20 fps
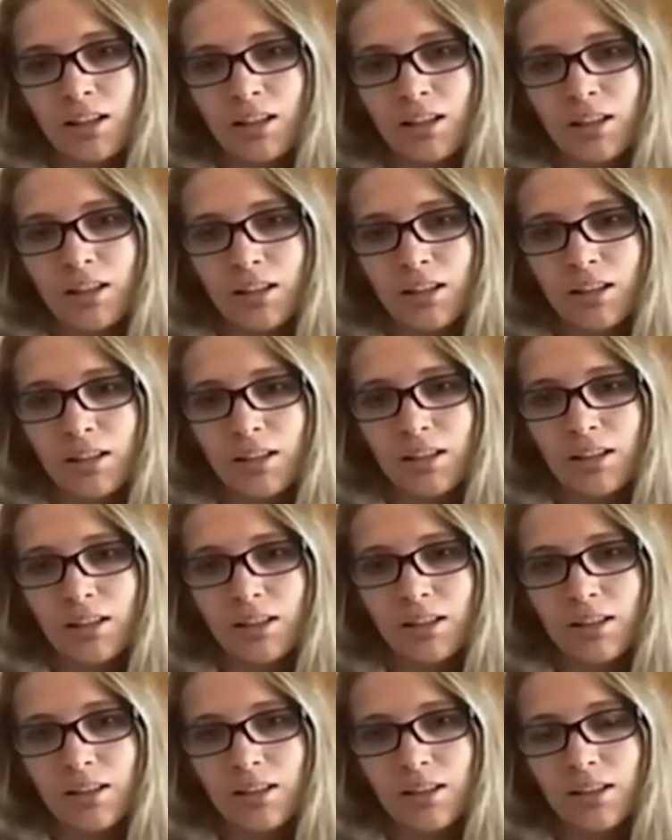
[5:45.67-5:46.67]

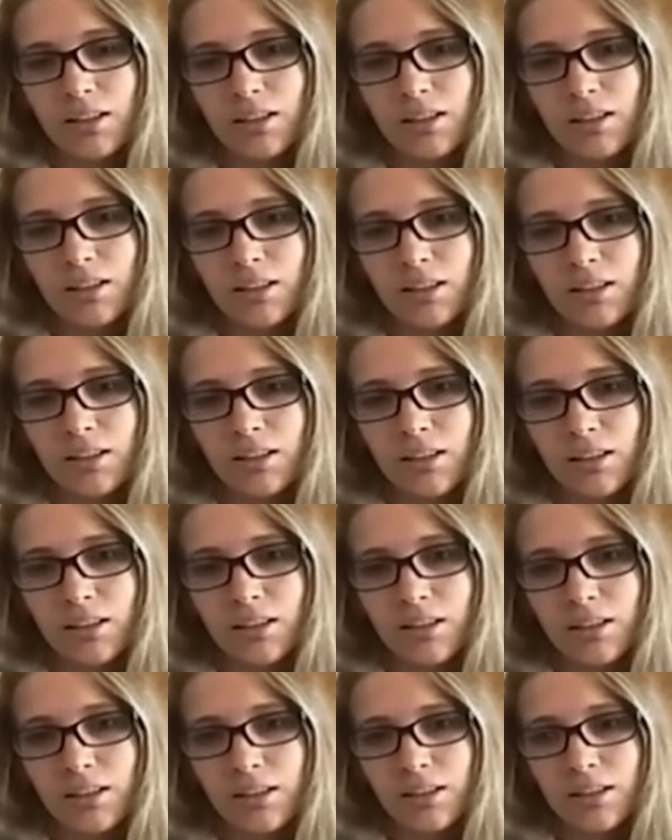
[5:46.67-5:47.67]

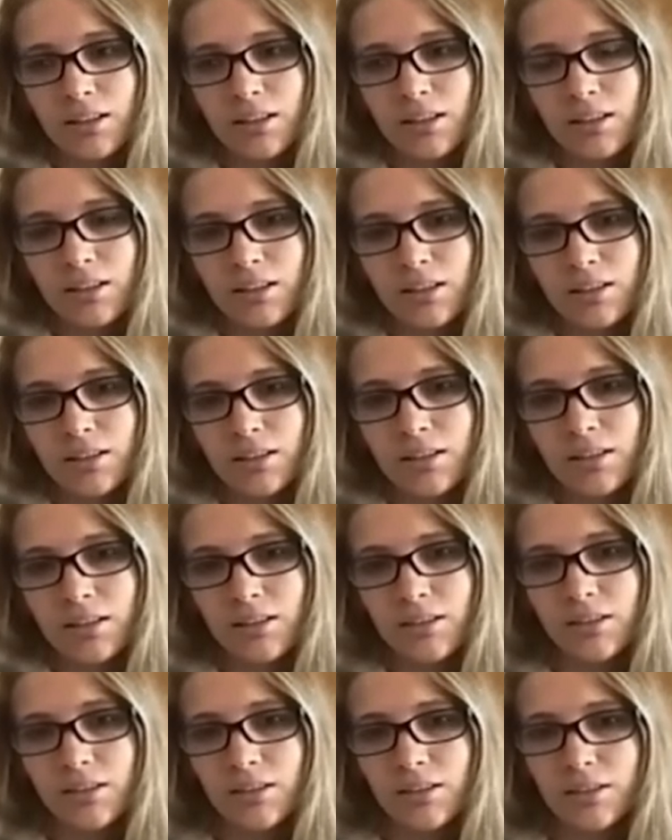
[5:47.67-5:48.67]

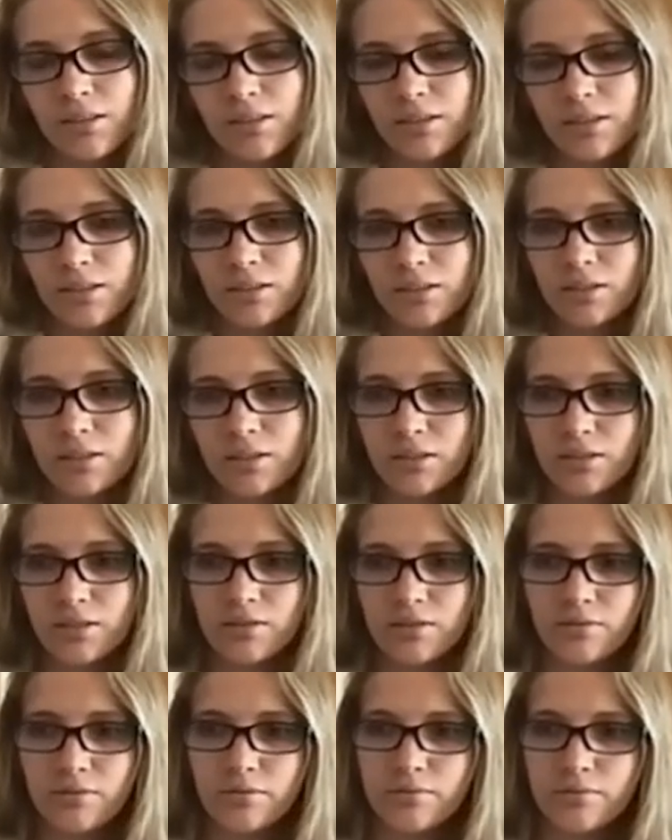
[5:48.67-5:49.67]

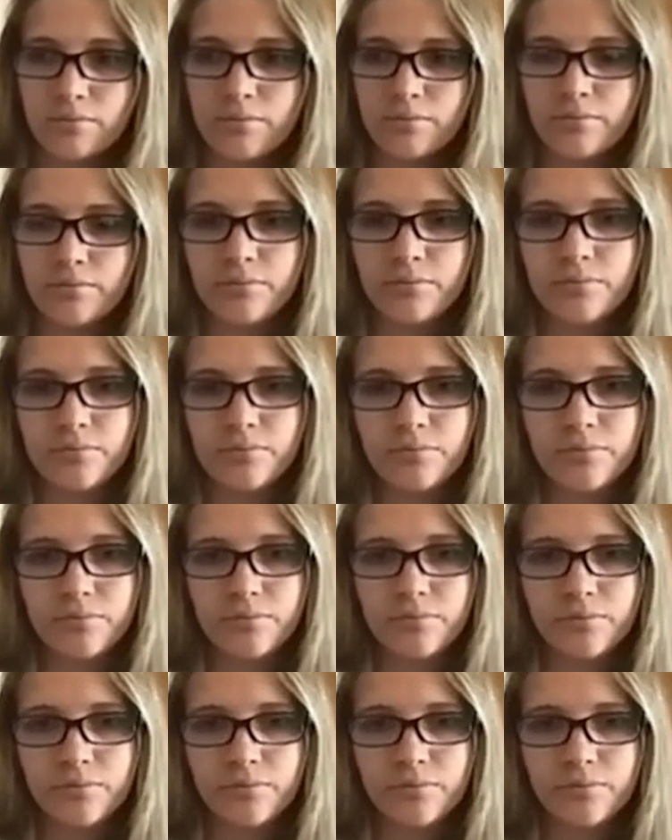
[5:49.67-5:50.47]
This person isn't speaking.